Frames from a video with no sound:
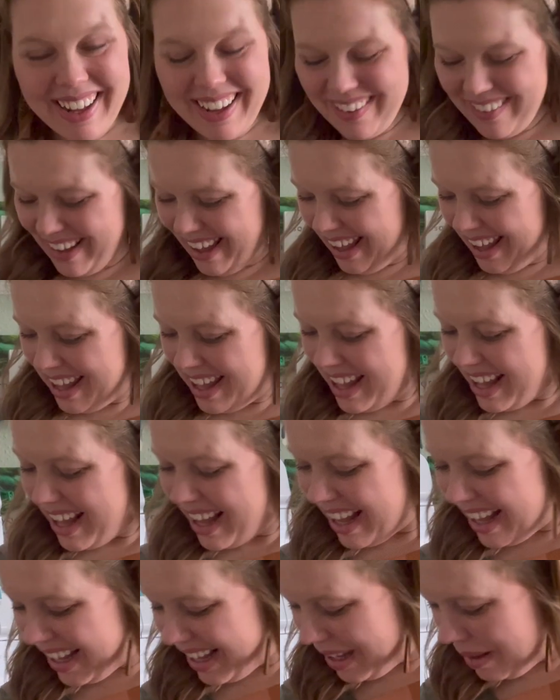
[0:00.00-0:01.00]
okay,
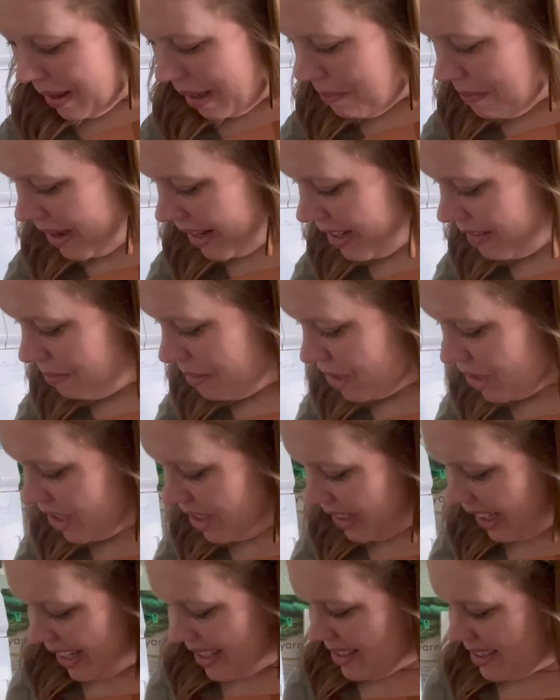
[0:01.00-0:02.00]
I might have mentioned
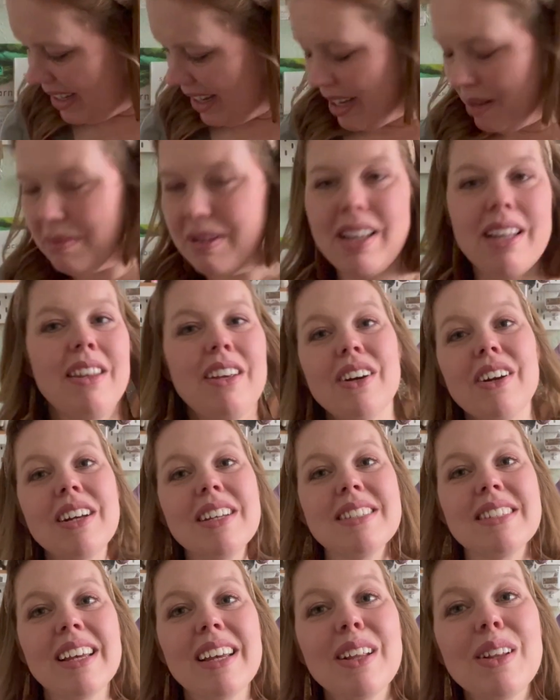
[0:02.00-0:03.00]
last time that there
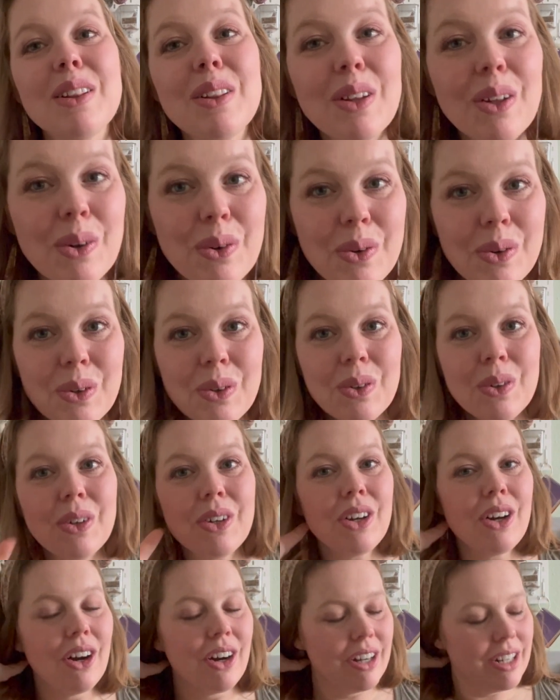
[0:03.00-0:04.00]
is a local
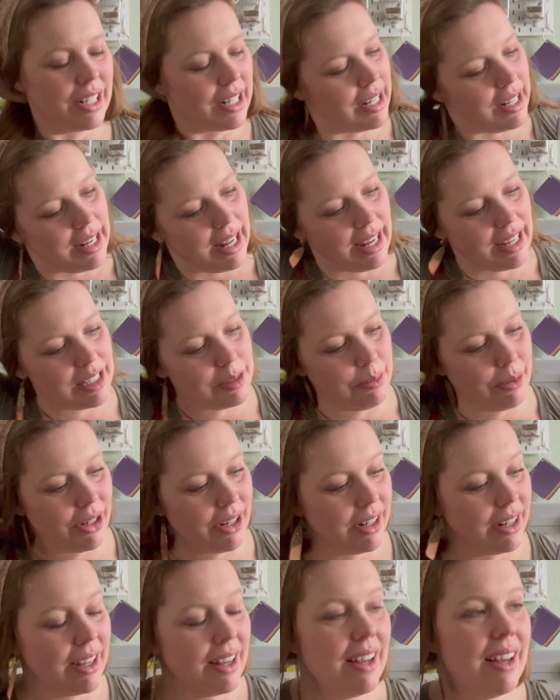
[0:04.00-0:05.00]
gardening
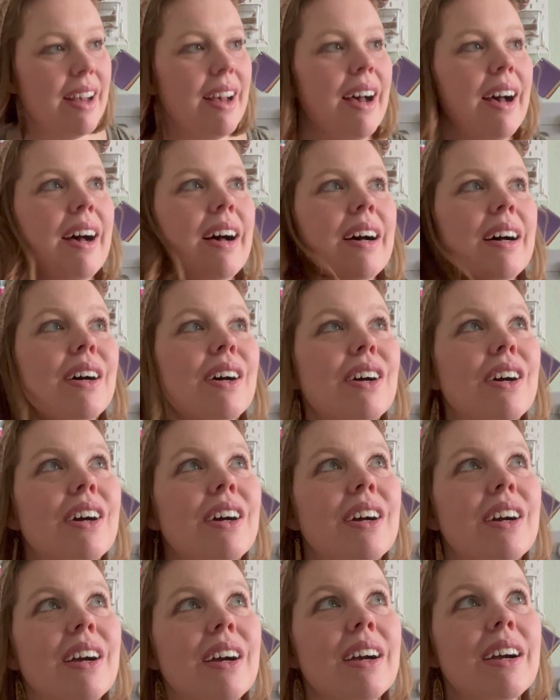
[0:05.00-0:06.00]
expert.
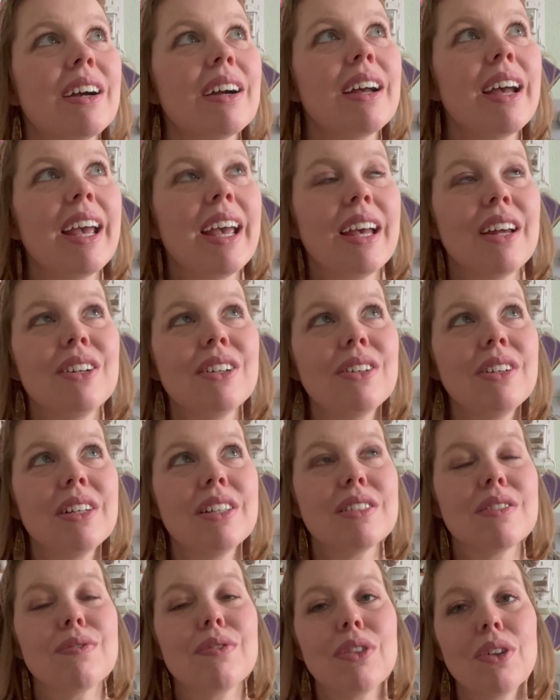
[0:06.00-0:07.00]
Her handle
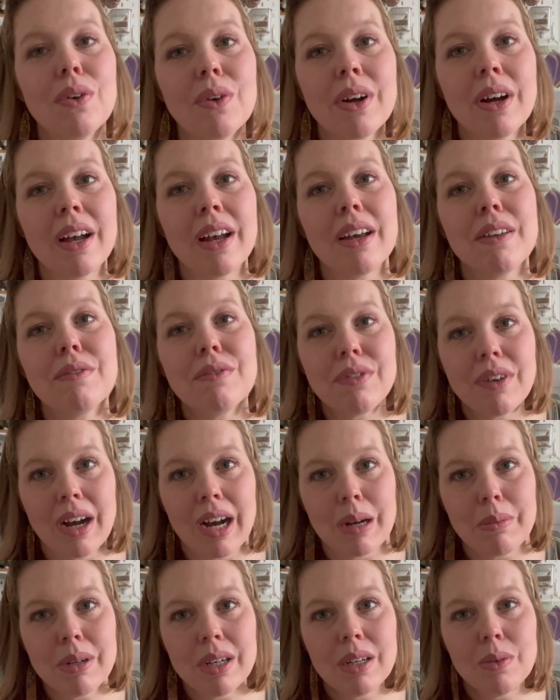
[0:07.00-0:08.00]
is Flora and
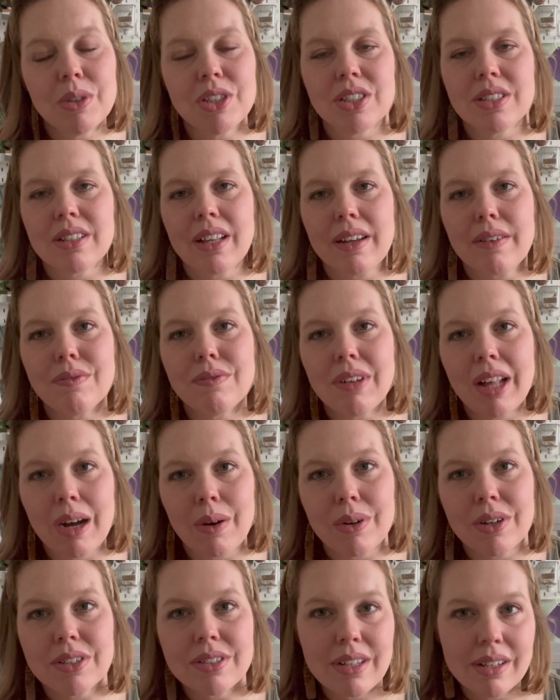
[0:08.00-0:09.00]
Fava, which is like
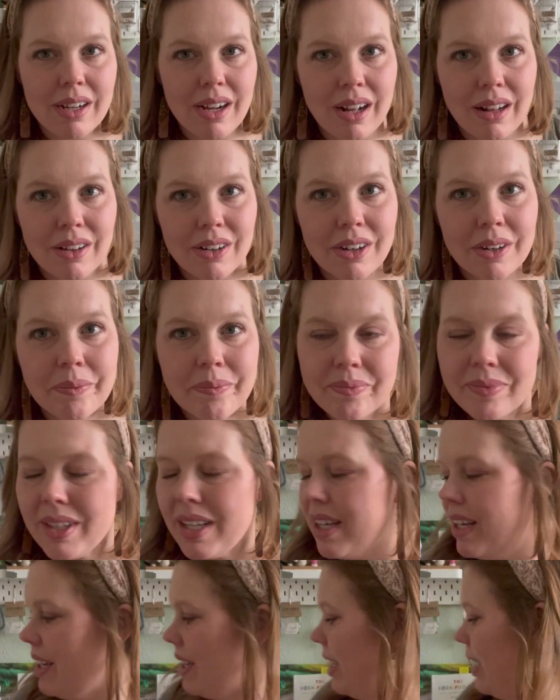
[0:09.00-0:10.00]
flowers and color
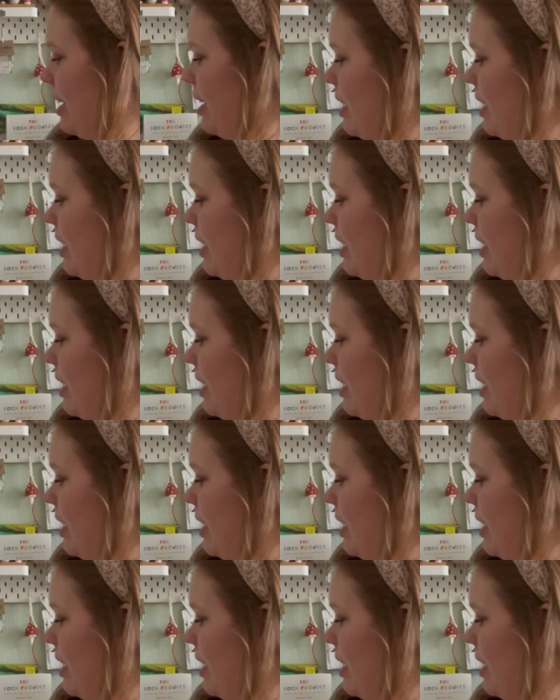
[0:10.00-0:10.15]
in